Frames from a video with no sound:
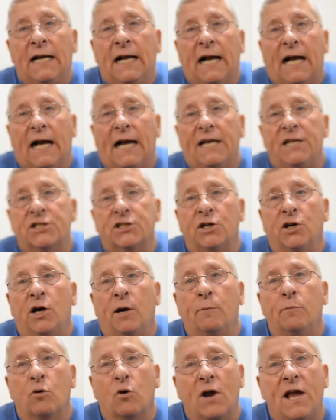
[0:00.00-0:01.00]
I saw
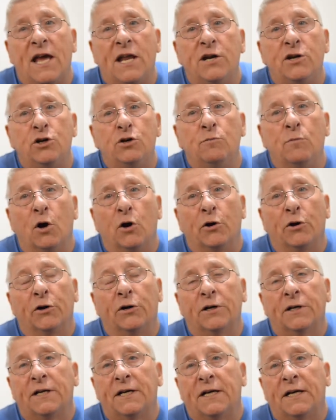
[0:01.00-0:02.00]
a brand new
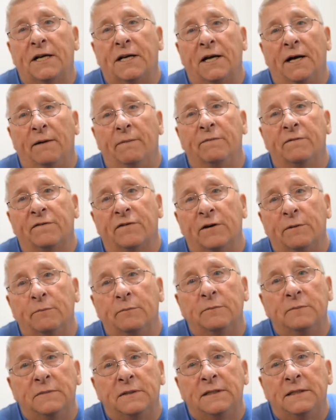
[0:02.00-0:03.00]
motor come from
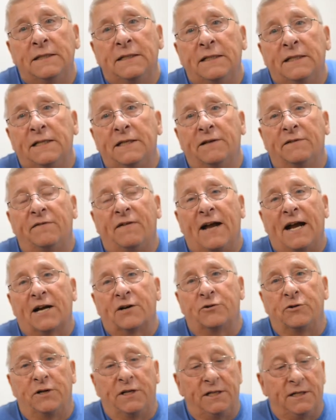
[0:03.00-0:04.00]
the
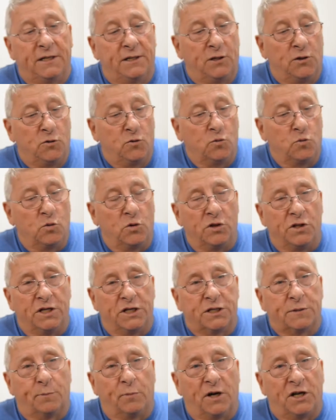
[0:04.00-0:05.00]
factory with
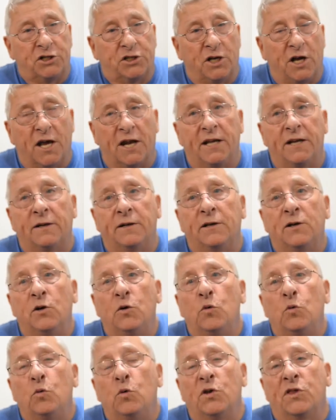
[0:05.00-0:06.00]
this brush on it,
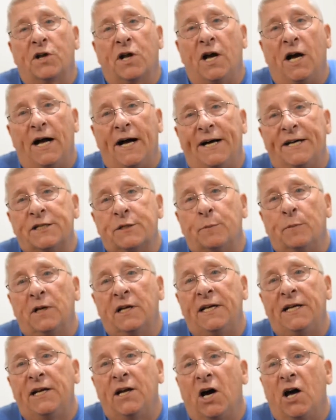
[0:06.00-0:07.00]
with
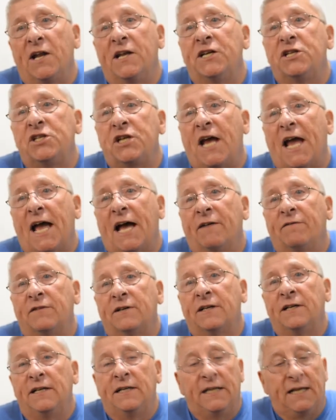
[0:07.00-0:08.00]
cosmoline on the shaft,
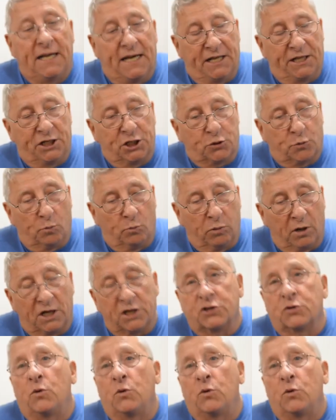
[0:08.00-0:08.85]
and this brush